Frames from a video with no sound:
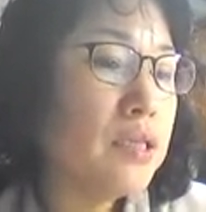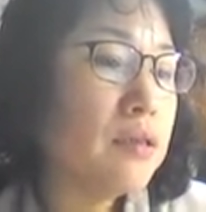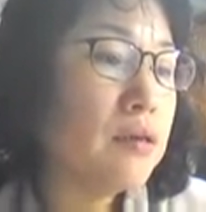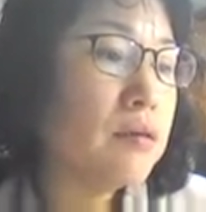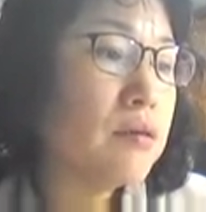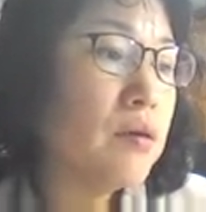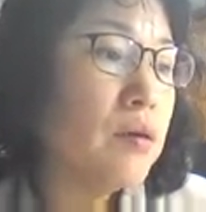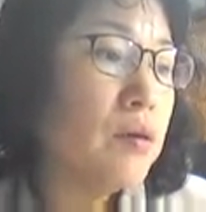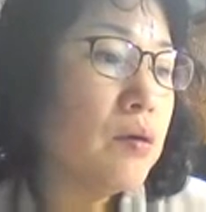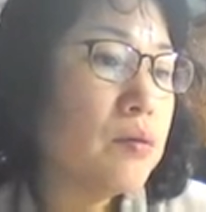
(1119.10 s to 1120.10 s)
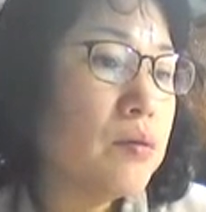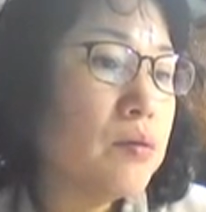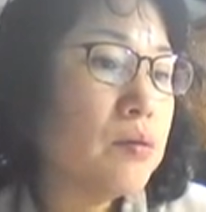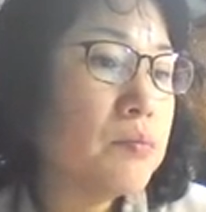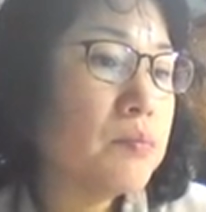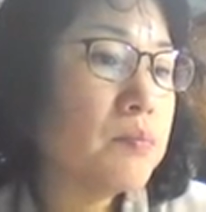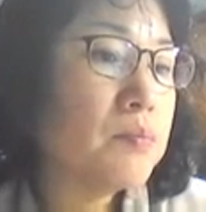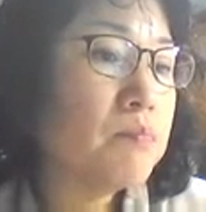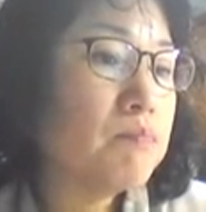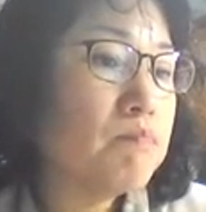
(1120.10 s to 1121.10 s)
in the um,
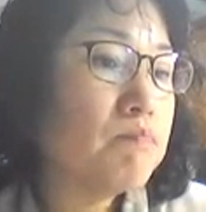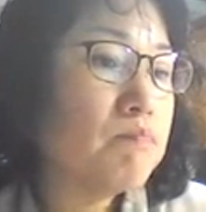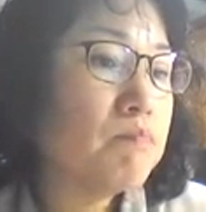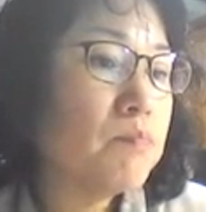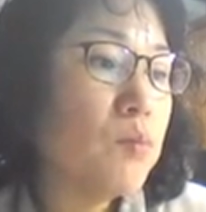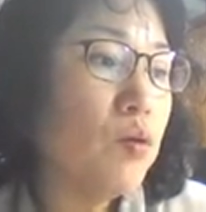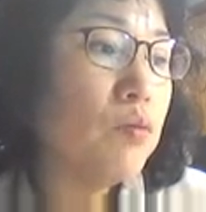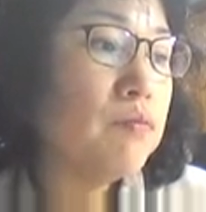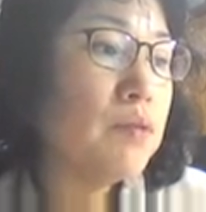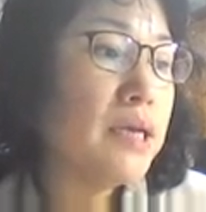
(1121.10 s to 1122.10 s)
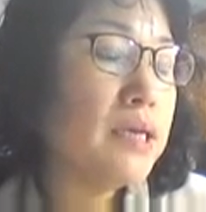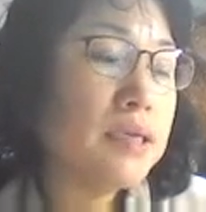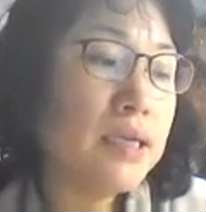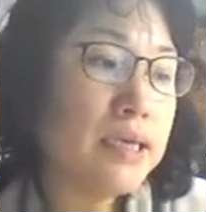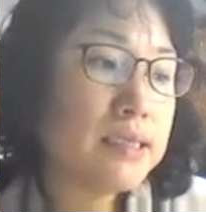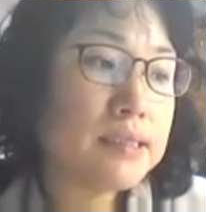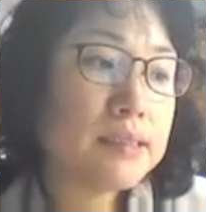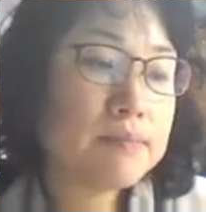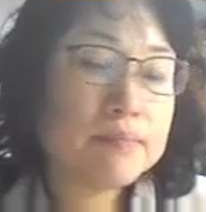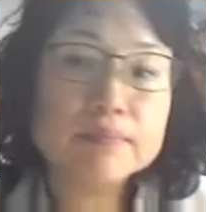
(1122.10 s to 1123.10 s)
offline class.